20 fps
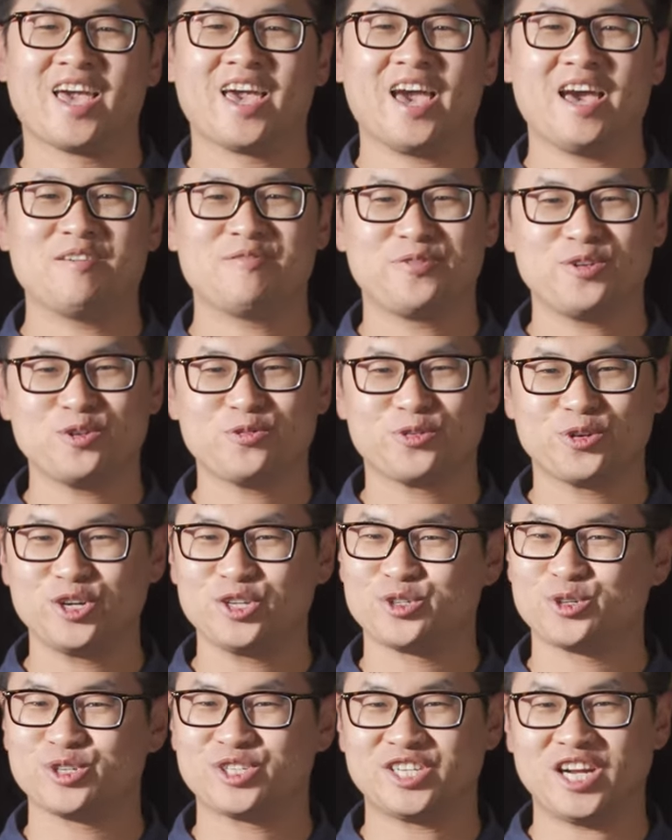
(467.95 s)
and feel free
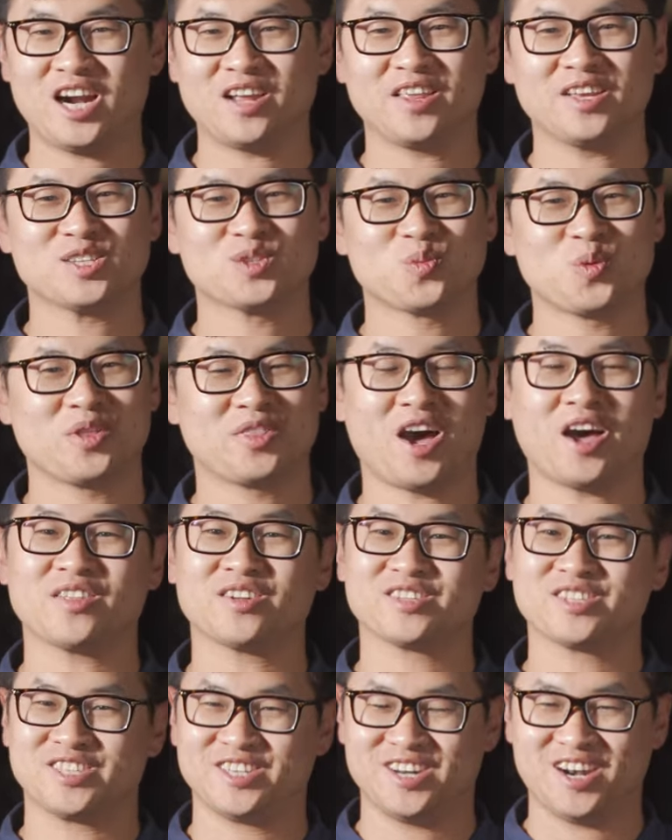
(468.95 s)
to share this with
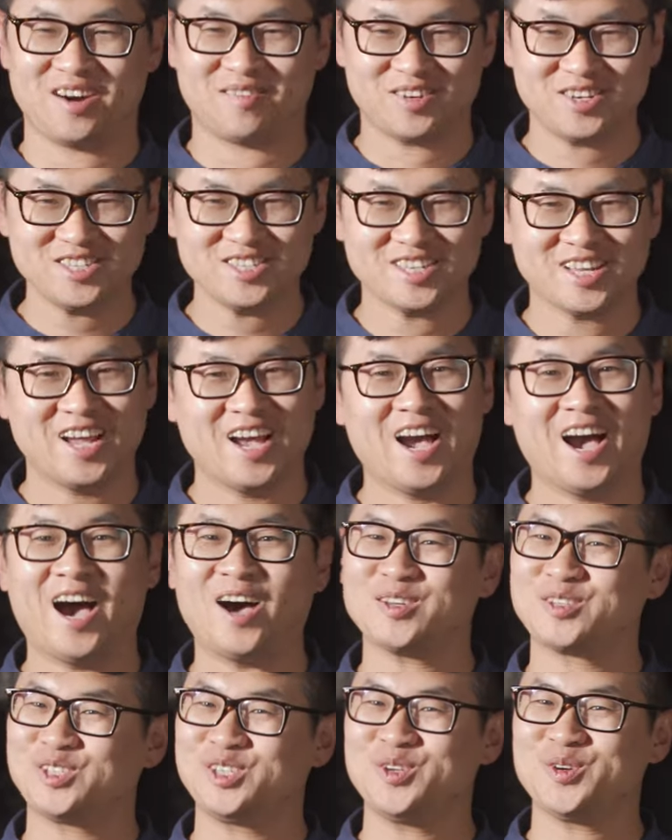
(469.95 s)
other tea lovers.
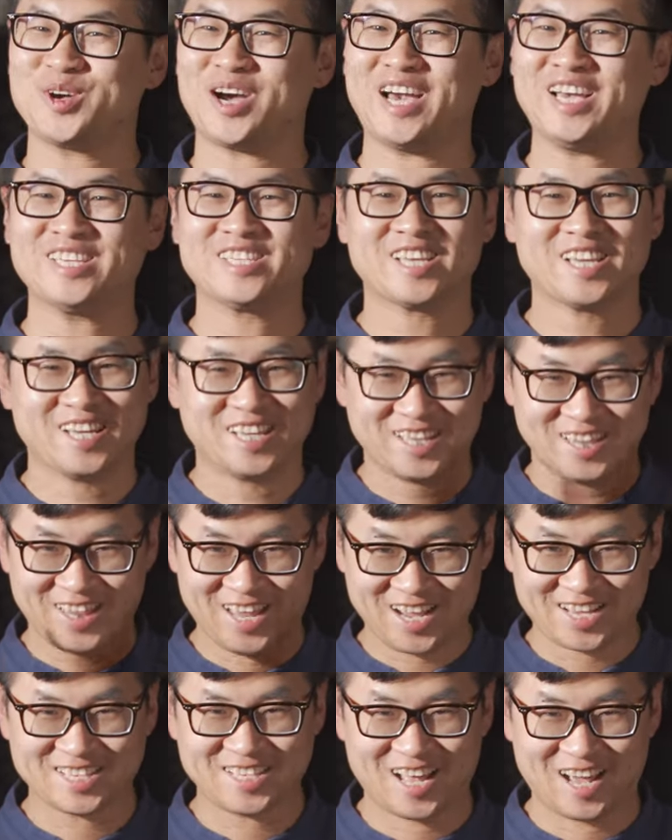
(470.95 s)
I'll see you guys
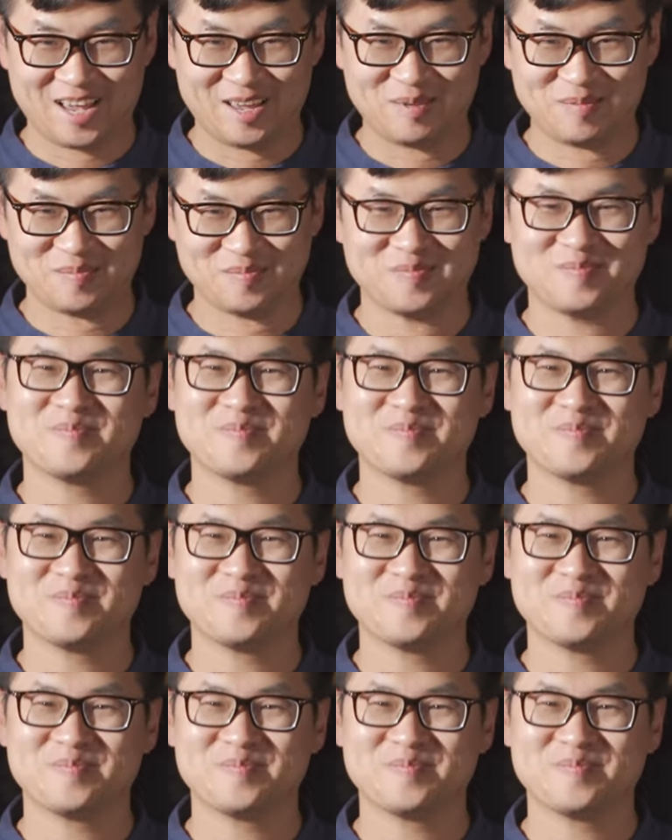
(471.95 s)
next time.